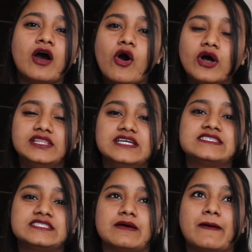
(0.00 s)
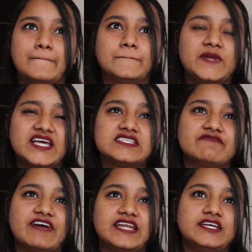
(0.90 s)
All this plays
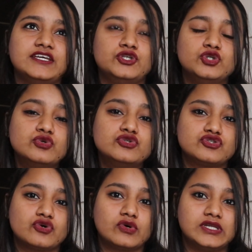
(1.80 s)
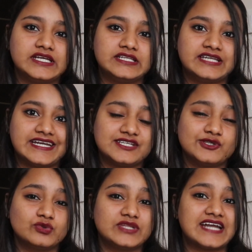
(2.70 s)
a very huge role in getting
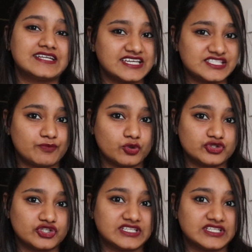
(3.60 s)
you that exposure,